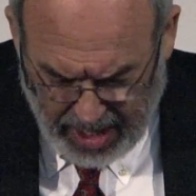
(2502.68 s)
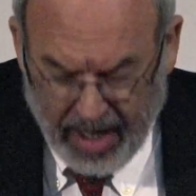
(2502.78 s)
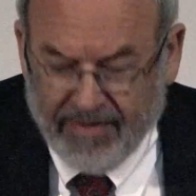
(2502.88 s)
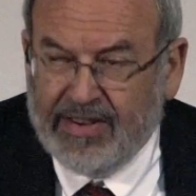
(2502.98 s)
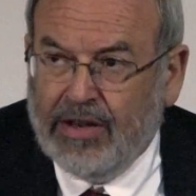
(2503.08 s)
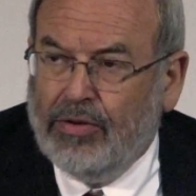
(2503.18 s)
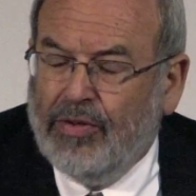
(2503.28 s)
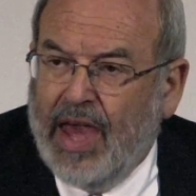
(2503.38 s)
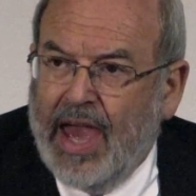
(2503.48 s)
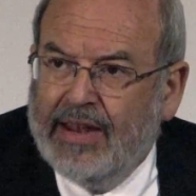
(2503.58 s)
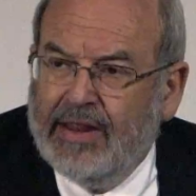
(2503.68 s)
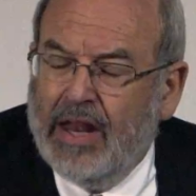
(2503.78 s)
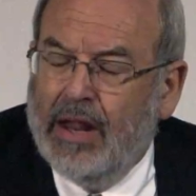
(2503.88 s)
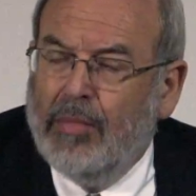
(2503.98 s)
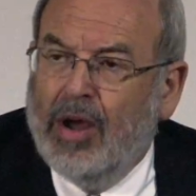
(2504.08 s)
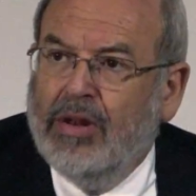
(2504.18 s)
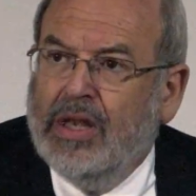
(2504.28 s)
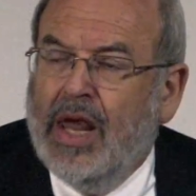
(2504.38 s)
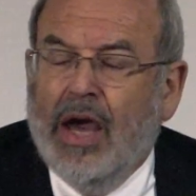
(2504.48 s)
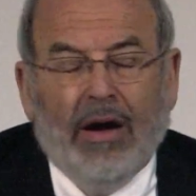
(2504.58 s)
And I said all that, and I'm only
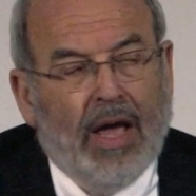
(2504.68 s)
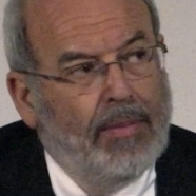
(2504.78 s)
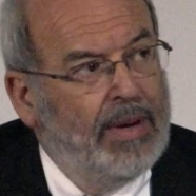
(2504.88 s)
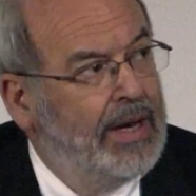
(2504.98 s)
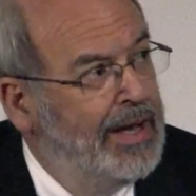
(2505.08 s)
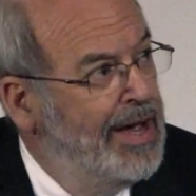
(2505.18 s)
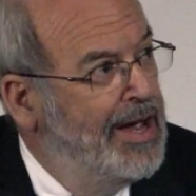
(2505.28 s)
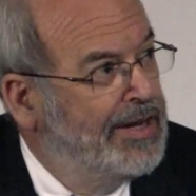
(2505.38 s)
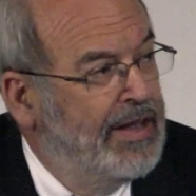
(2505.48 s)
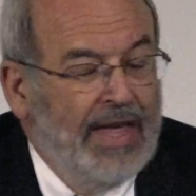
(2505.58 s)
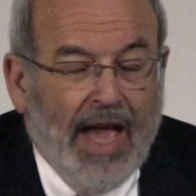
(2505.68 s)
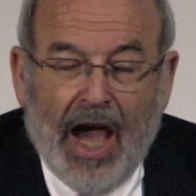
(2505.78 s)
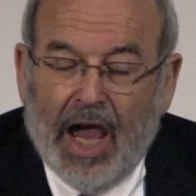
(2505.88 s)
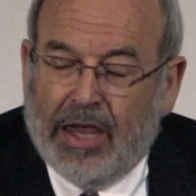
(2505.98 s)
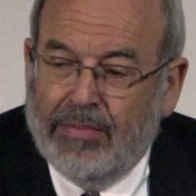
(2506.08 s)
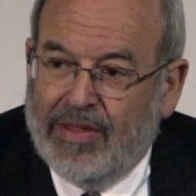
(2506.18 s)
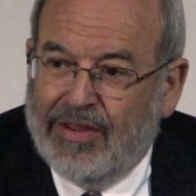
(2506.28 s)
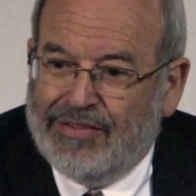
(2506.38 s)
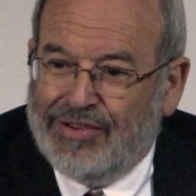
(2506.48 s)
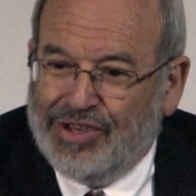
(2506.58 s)
now coming to the argument
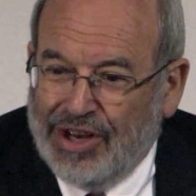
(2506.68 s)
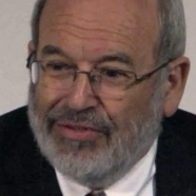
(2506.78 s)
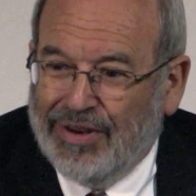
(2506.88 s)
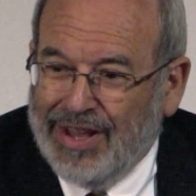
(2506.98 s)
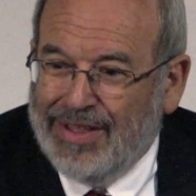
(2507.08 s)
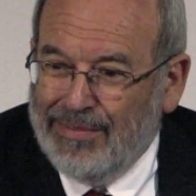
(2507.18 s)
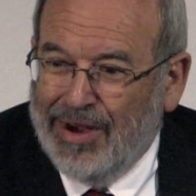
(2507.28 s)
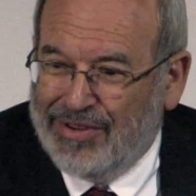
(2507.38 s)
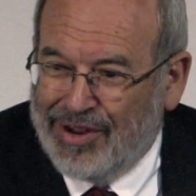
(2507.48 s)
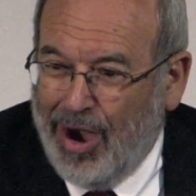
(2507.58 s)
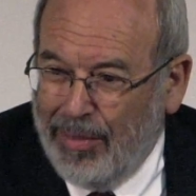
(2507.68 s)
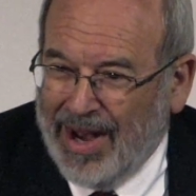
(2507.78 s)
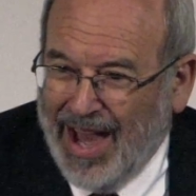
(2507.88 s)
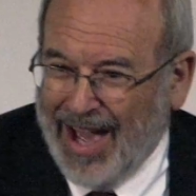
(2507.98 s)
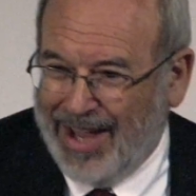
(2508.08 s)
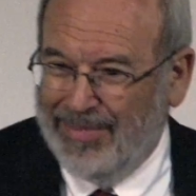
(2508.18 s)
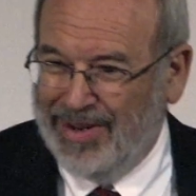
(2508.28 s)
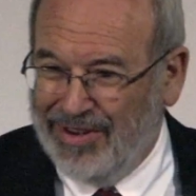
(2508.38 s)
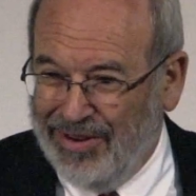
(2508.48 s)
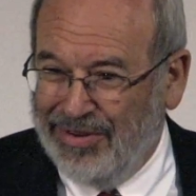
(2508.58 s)
that's generally the most common
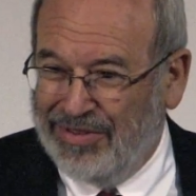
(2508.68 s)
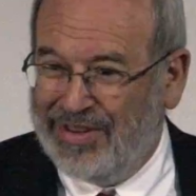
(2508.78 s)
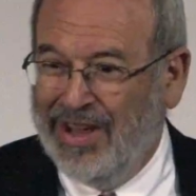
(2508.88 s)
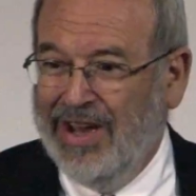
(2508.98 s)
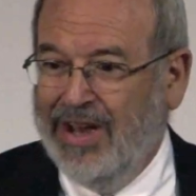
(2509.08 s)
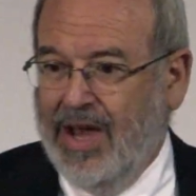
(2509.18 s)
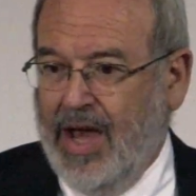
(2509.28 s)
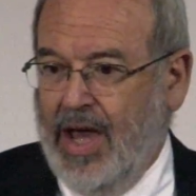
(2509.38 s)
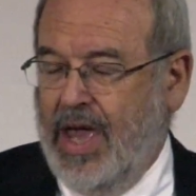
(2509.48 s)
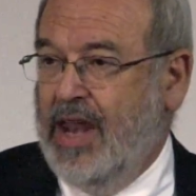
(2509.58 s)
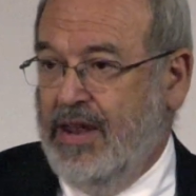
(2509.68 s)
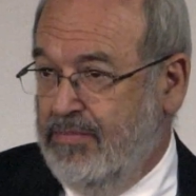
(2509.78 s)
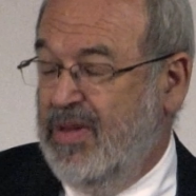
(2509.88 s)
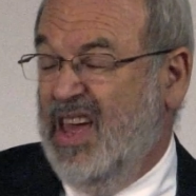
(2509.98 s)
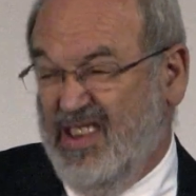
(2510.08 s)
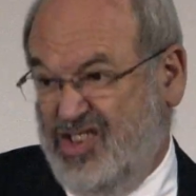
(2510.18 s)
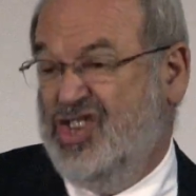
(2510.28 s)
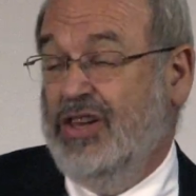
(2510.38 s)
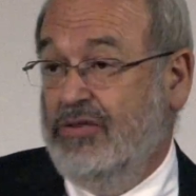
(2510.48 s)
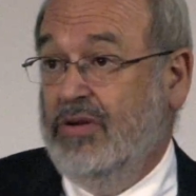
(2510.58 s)
argument used and is
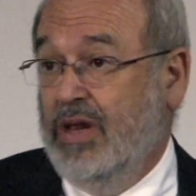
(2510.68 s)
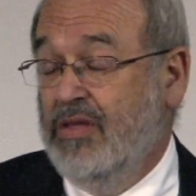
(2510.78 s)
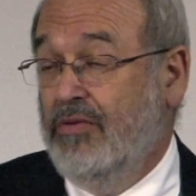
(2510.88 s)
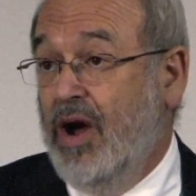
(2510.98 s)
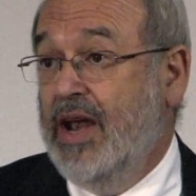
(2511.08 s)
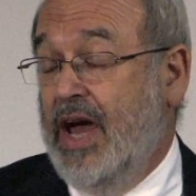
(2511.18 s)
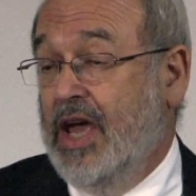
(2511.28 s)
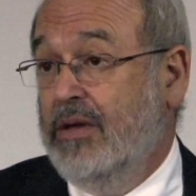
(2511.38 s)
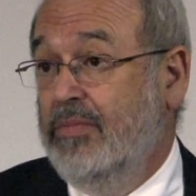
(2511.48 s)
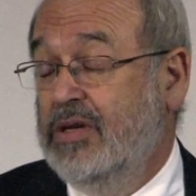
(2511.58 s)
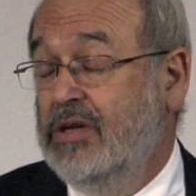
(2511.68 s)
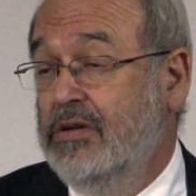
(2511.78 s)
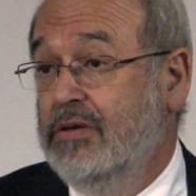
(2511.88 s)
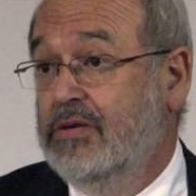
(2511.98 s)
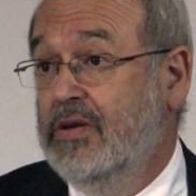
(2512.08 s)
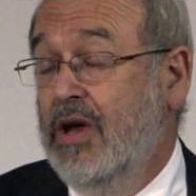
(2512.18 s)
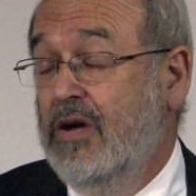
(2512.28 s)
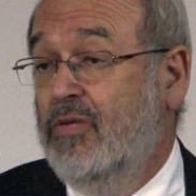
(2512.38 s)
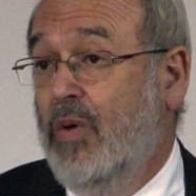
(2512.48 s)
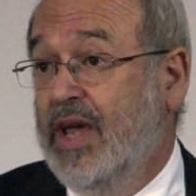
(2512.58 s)
genuinely the right argument to use
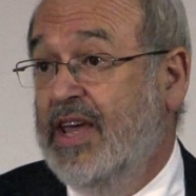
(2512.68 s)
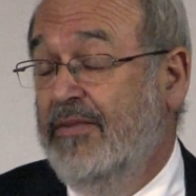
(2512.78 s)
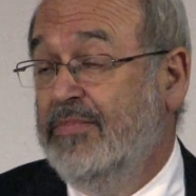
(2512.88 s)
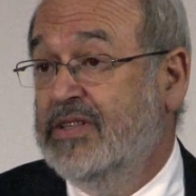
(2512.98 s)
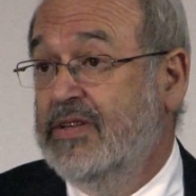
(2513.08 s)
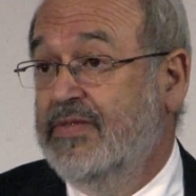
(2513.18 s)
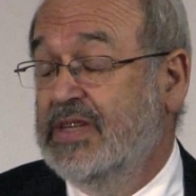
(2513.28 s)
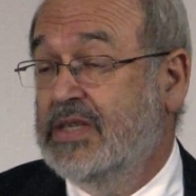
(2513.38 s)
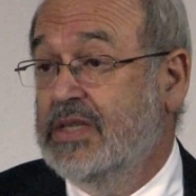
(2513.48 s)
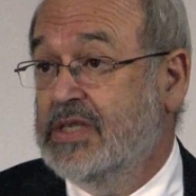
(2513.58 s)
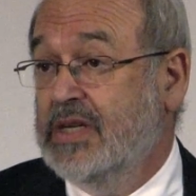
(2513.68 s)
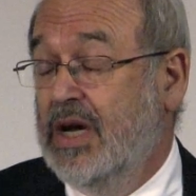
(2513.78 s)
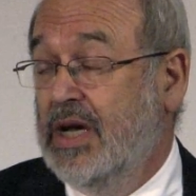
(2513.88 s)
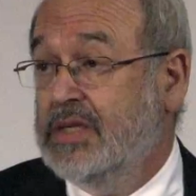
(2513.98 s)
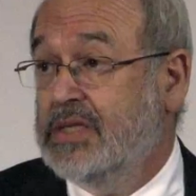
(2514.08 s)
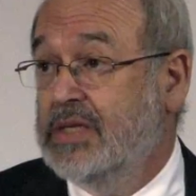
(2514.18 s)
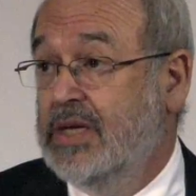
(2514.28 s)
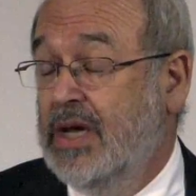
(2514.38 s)
for why governments invest in science.